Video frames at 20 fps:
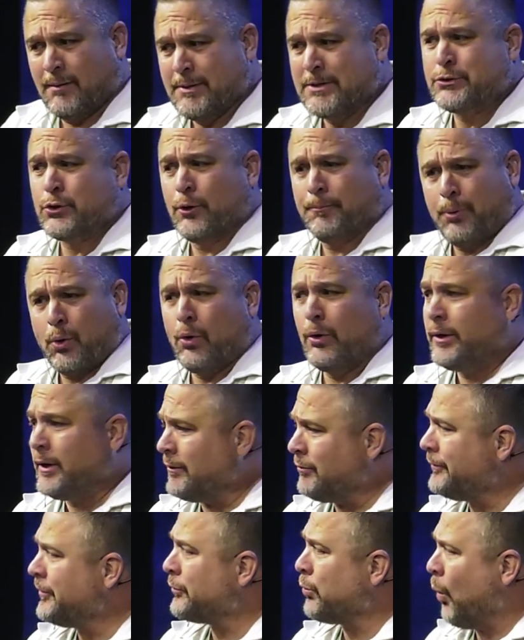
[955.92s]
I mean, to a
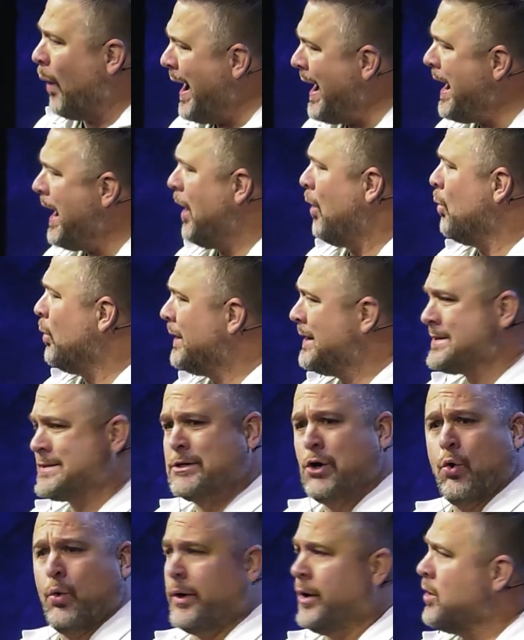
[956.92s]
point of just, wow, what
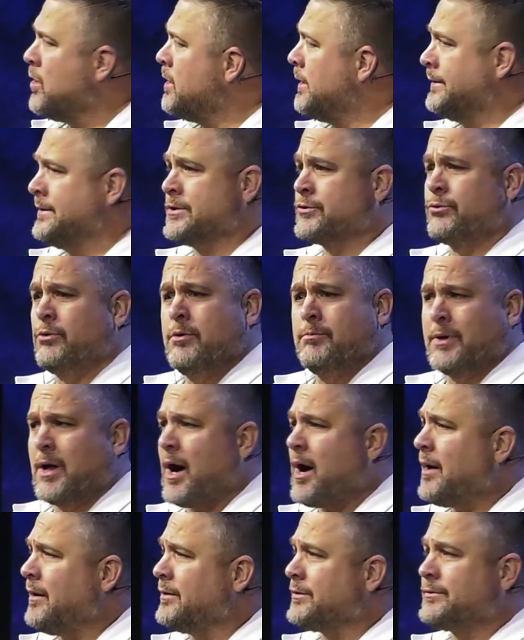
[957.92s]
is going on in this room?
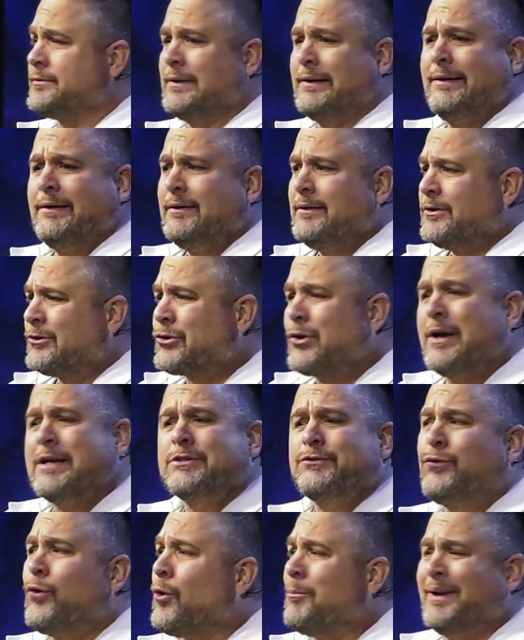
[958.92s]
God is
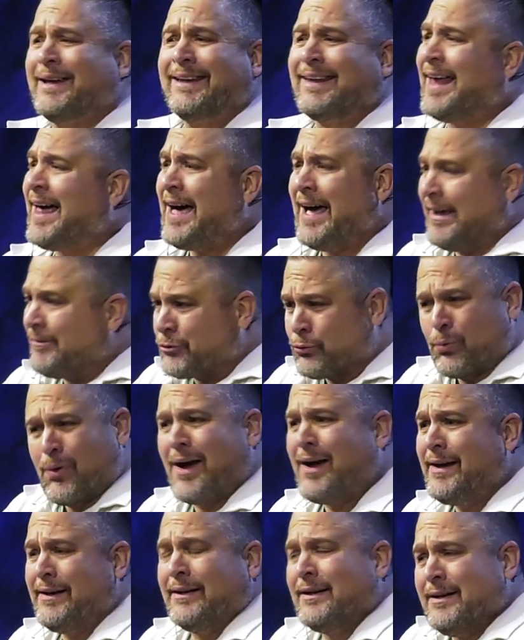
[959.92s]
transforming lives
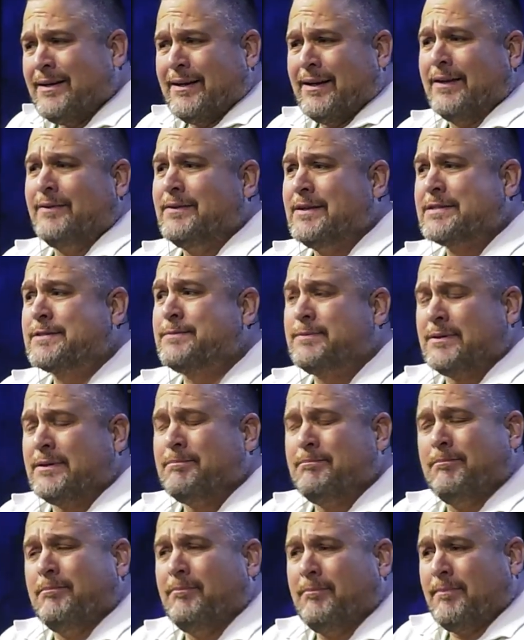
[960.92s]
right in this.
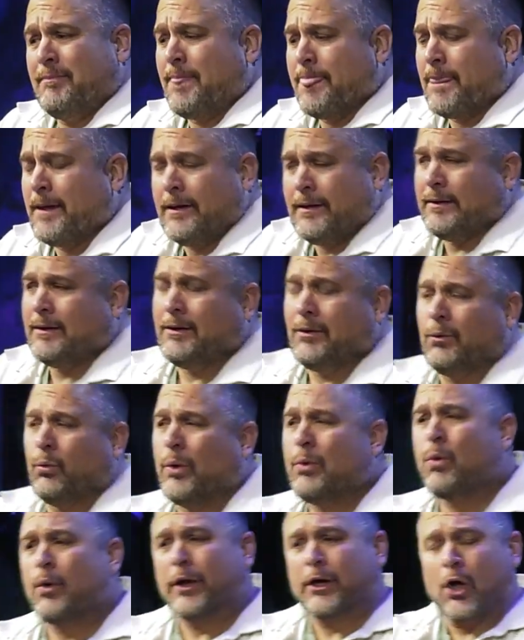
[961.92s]

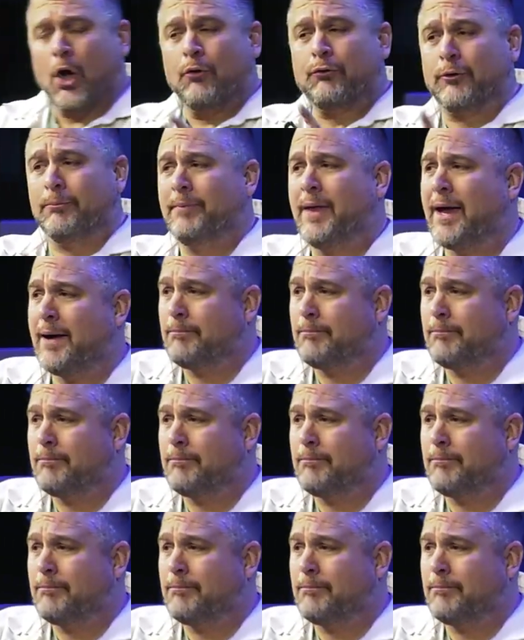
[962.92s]
We want to go from